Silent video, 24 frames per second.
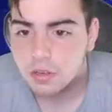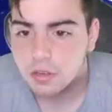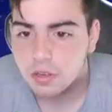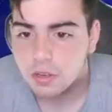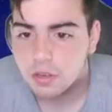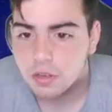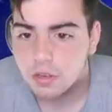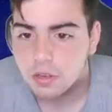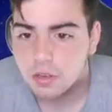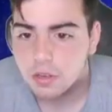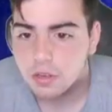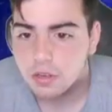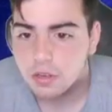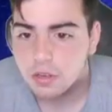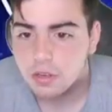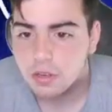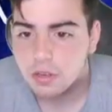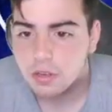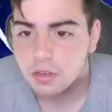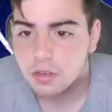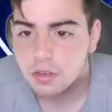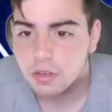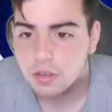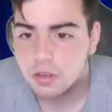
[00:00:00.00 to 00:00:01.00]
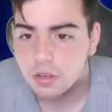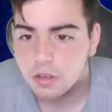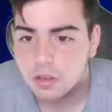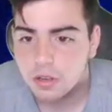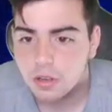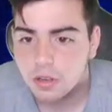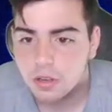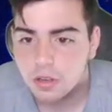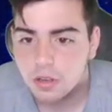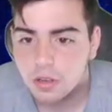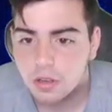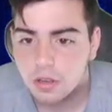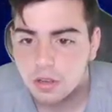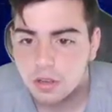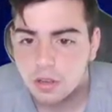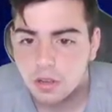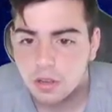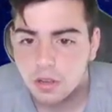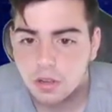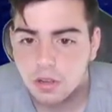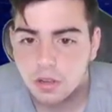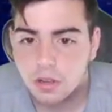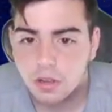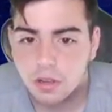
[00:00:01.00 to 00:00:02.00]

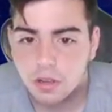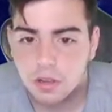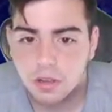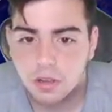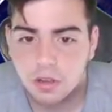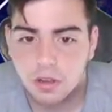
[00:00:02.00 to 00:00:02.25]
(silence)